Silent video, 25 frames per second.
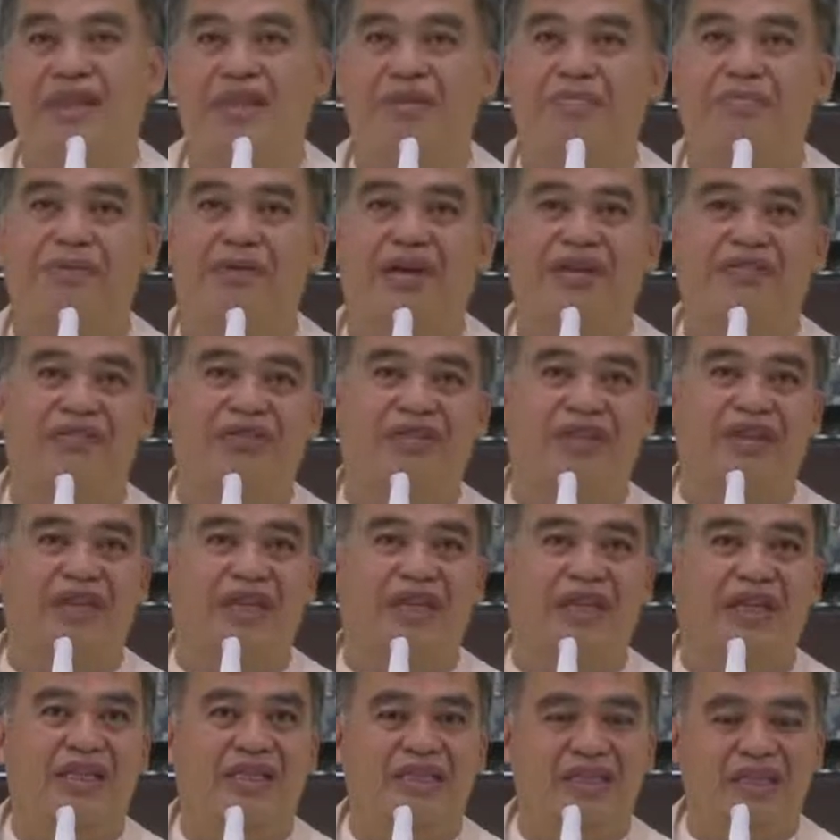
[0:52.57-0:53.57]
the prophet
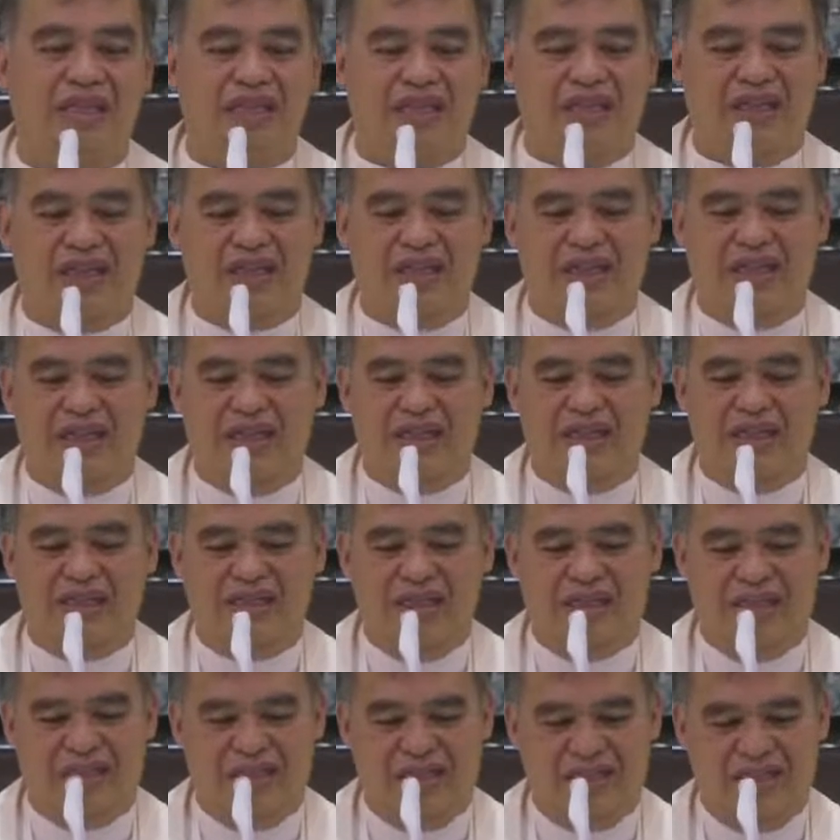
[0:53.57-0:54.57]
Ezekiel
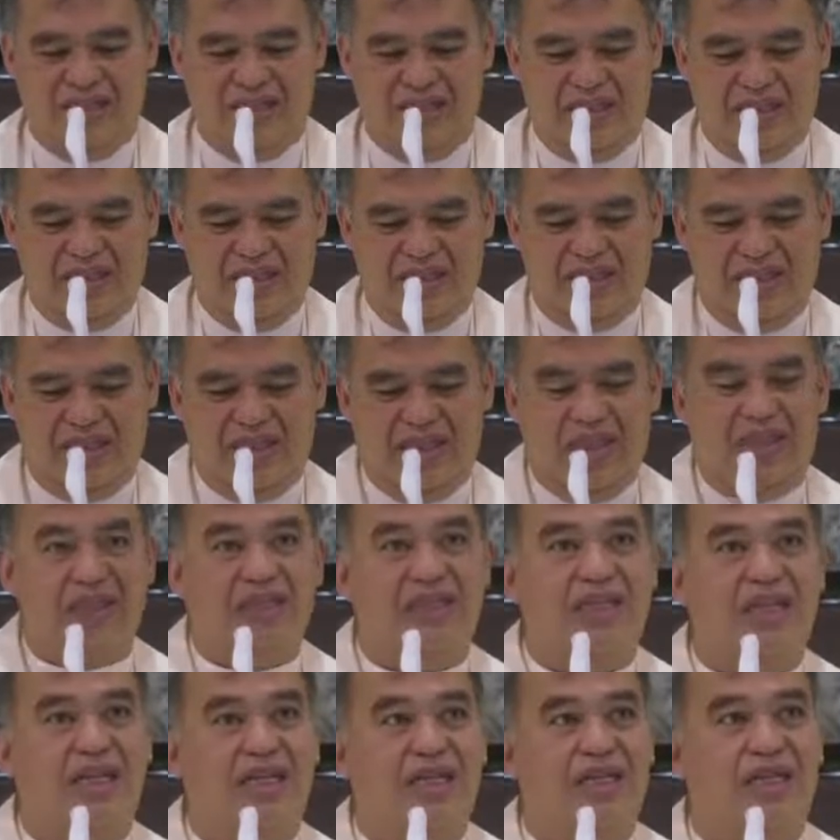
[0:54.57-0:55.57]

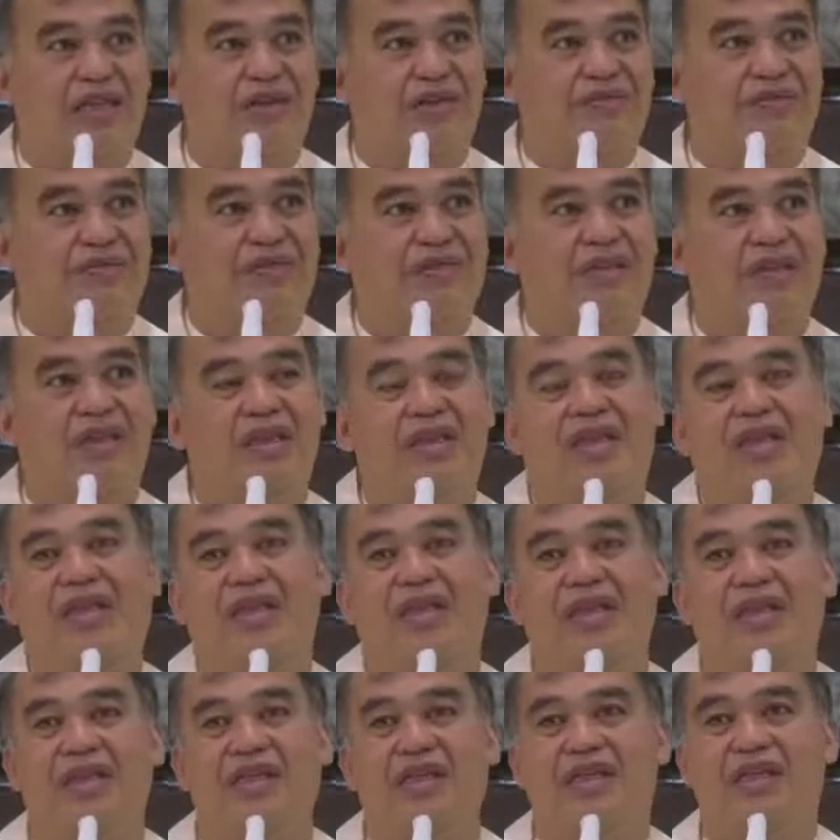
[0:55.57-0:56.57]
is that of
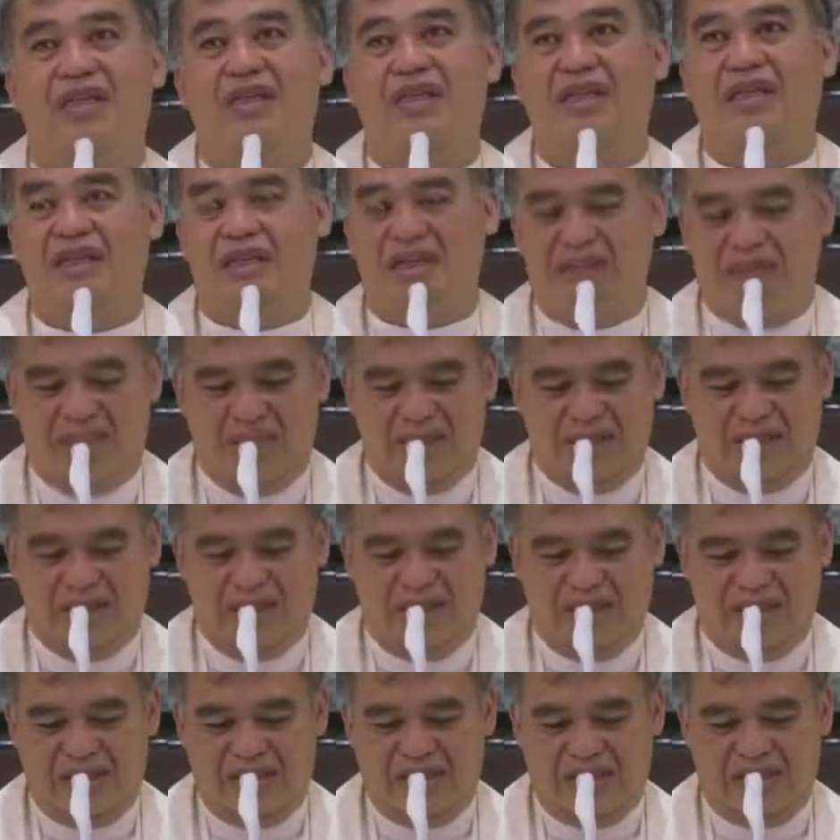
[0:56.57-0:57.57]
the
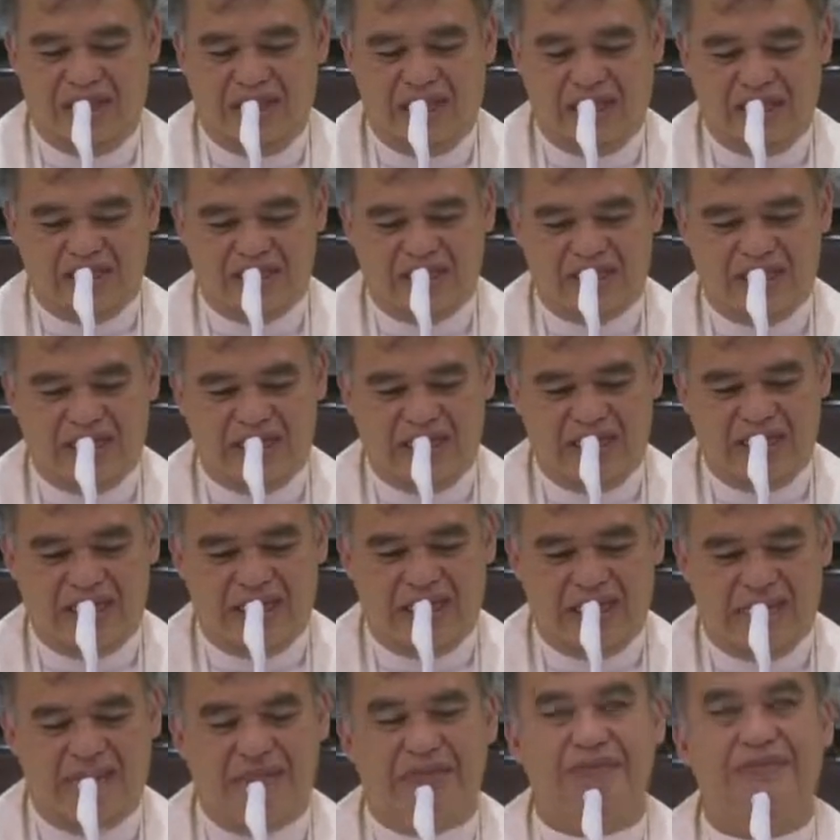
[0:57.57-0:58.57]

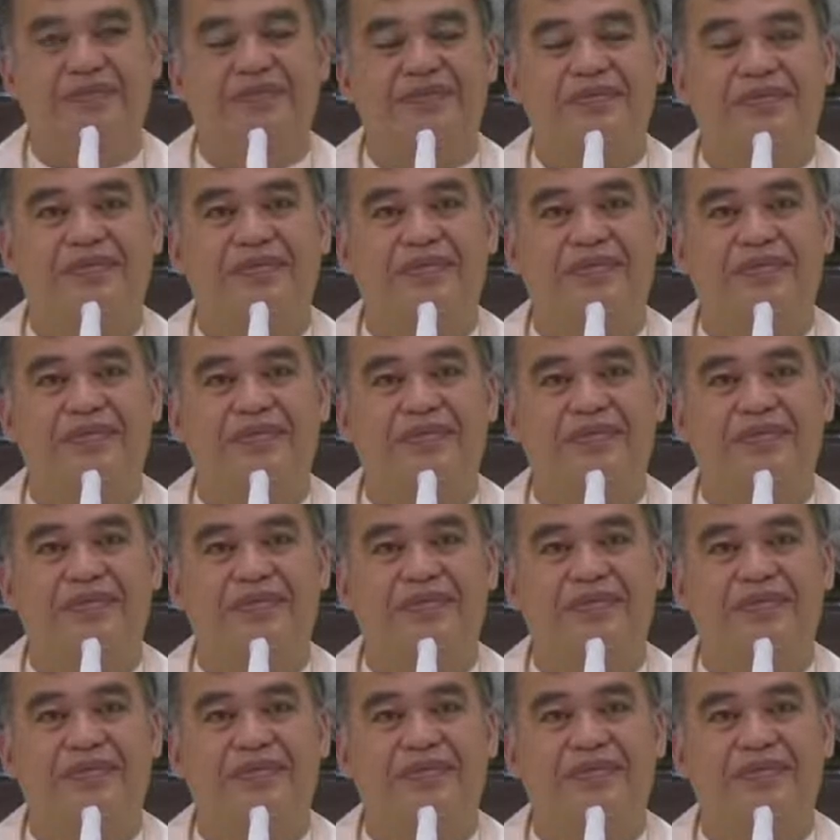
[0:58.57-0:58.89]
exile.